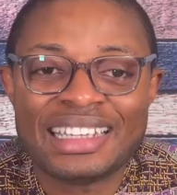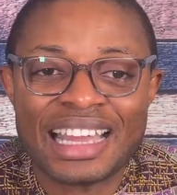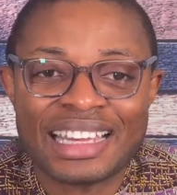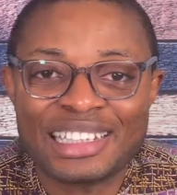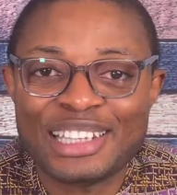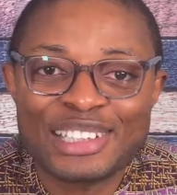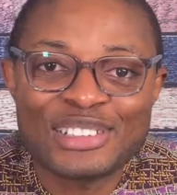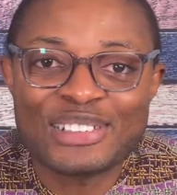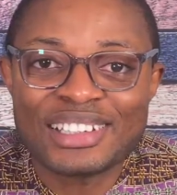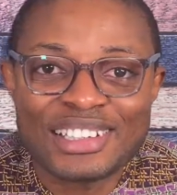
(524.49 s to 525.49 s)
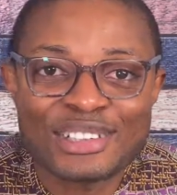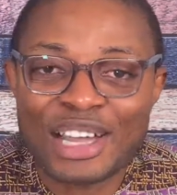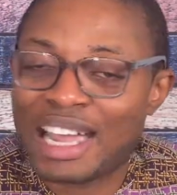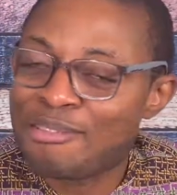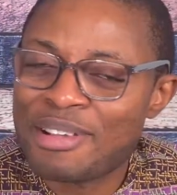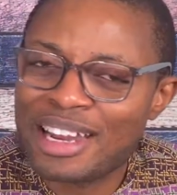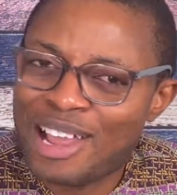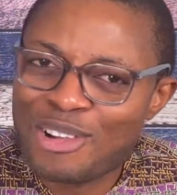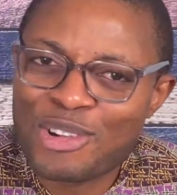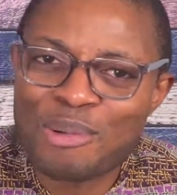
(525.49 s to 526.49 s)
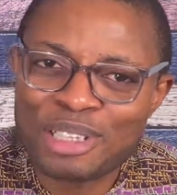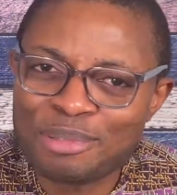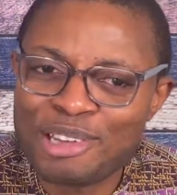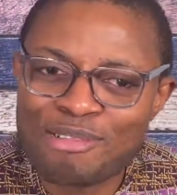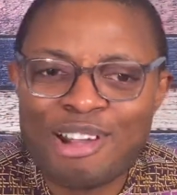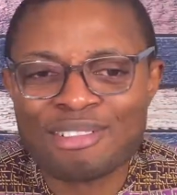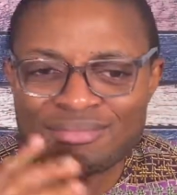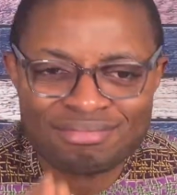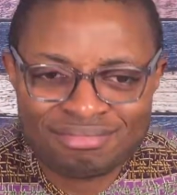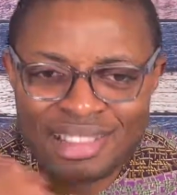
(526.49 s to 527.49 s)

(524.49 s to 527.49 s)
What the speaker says: And then, you know, I remember that, oh God, it's been a while.